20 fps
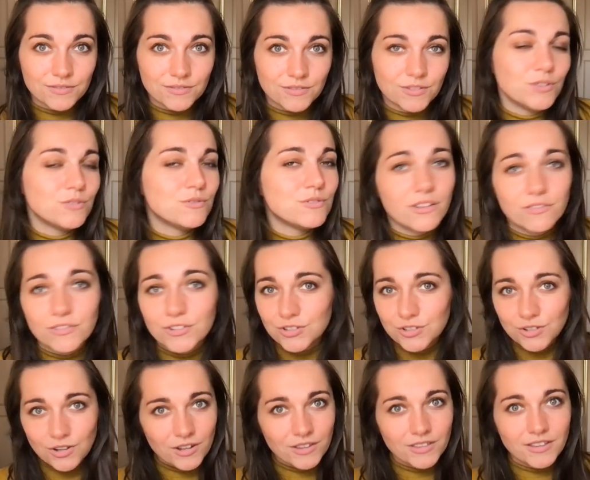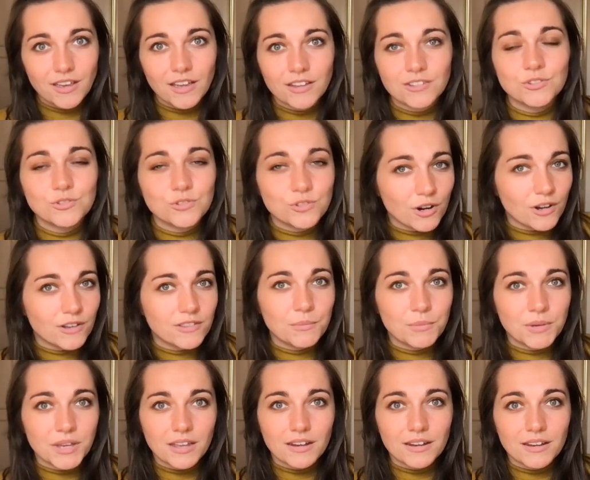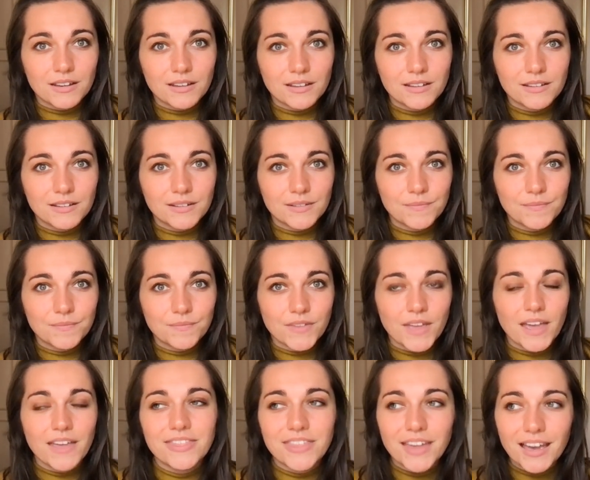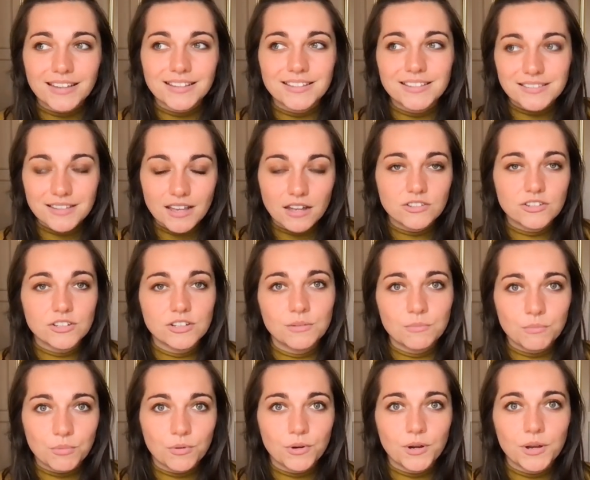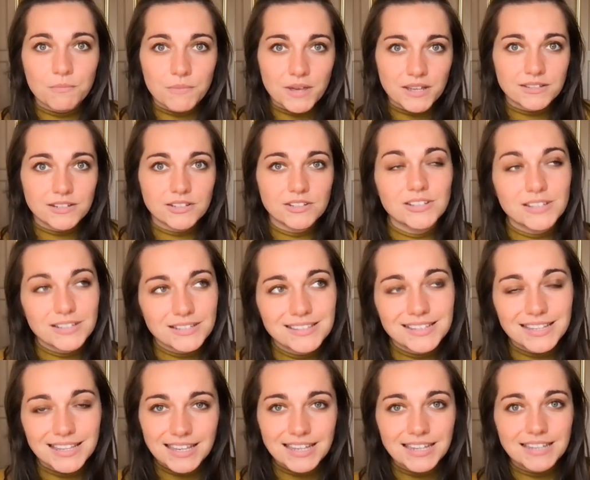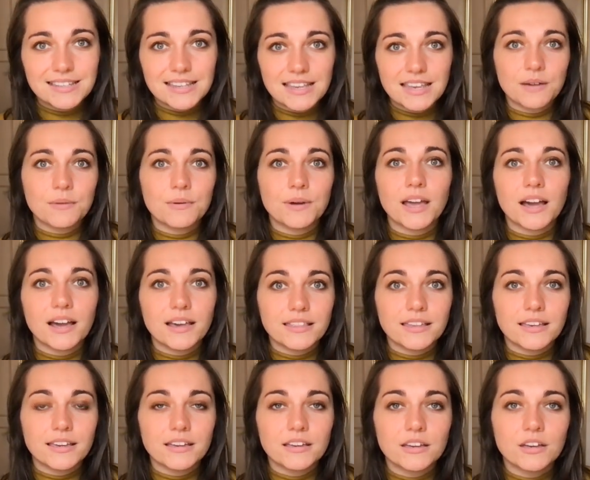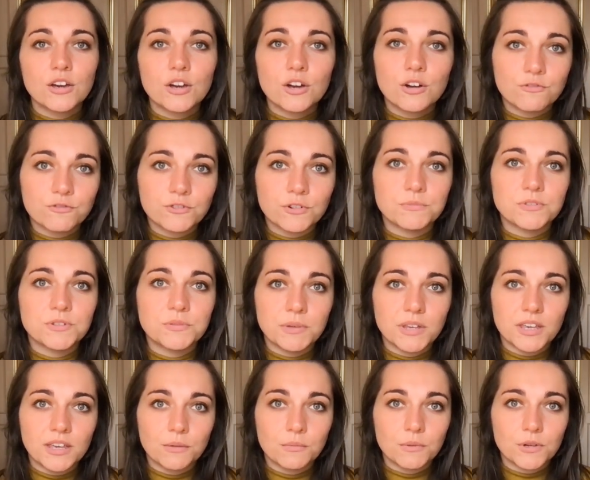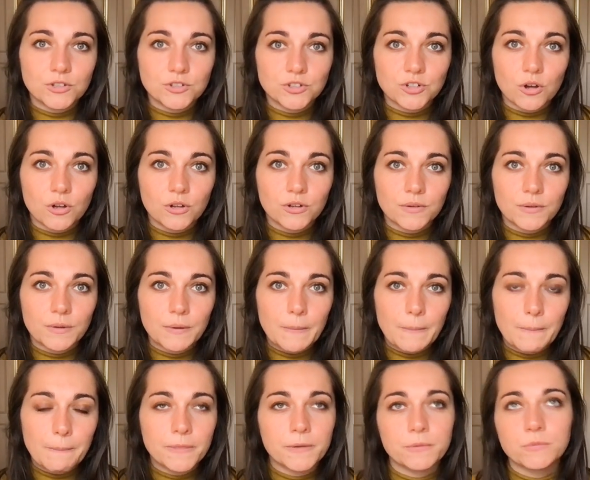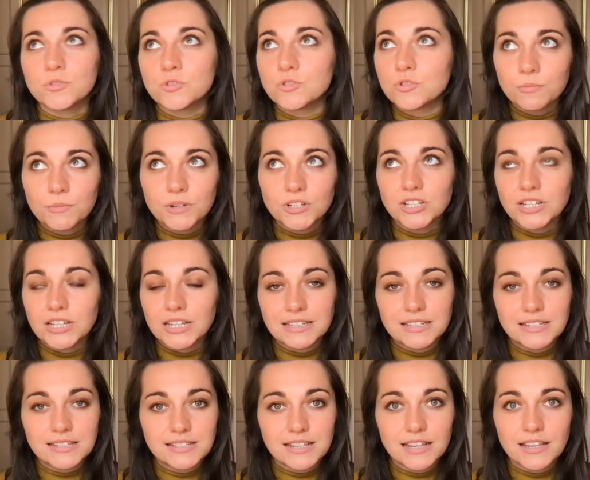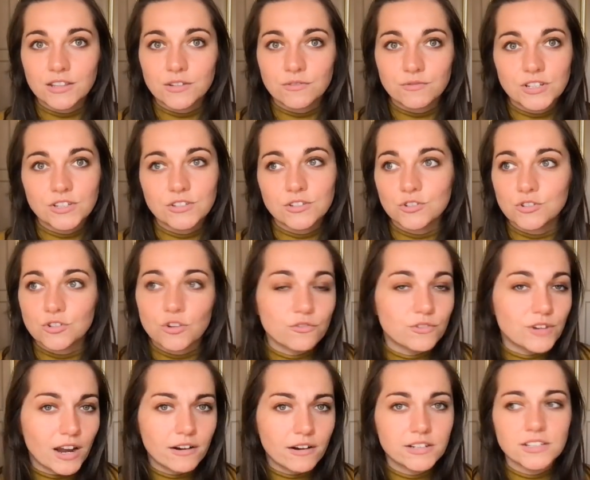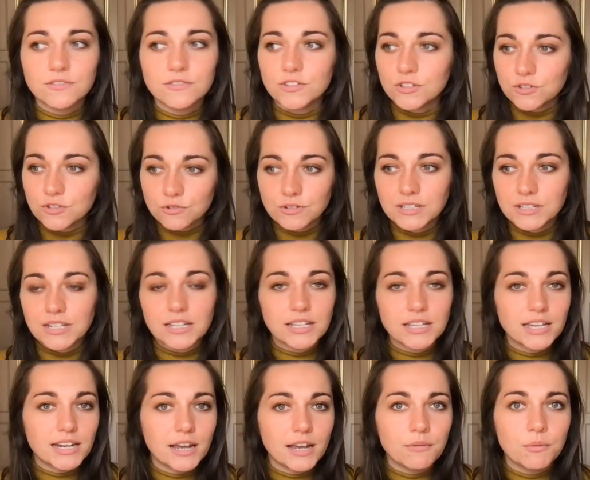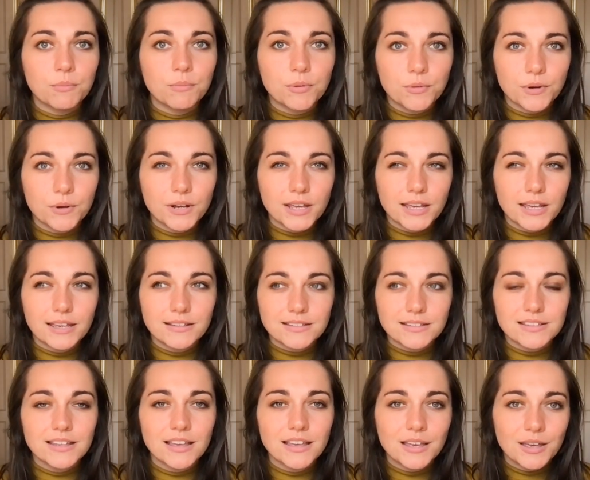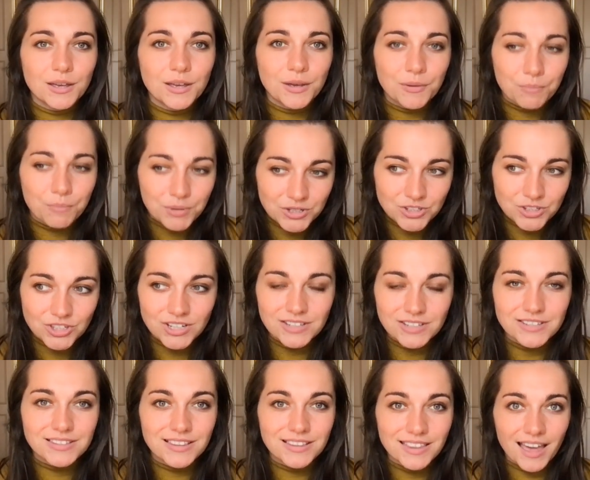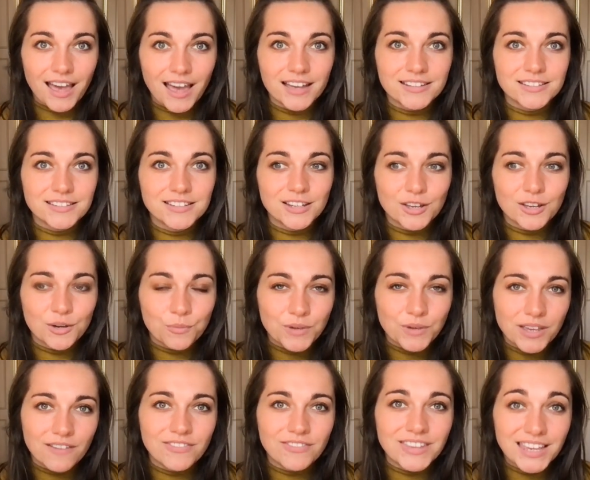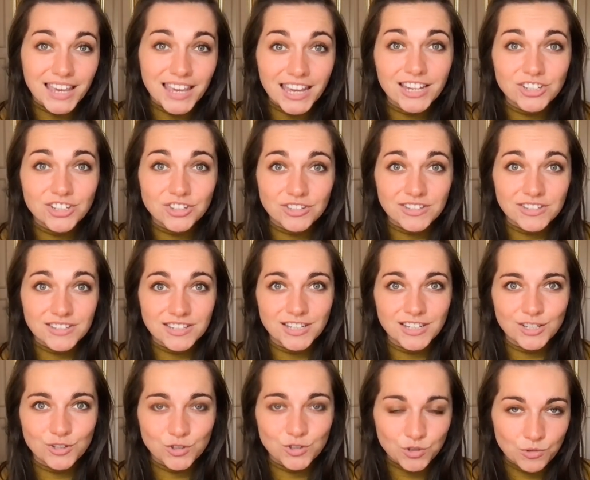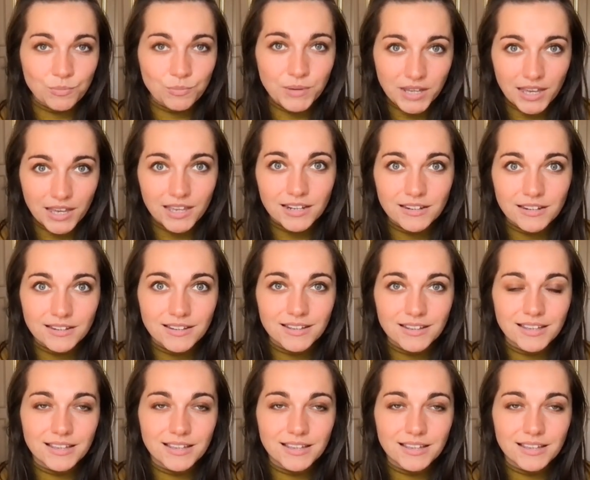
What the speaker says: You never start at the end, you start at the beginning. And that is such an important message. That is the key takeaway, I think, from speaking with John. There was so much he had to say in the research of narrative and storytelling and how important it is. But just that, we have the agency to begin,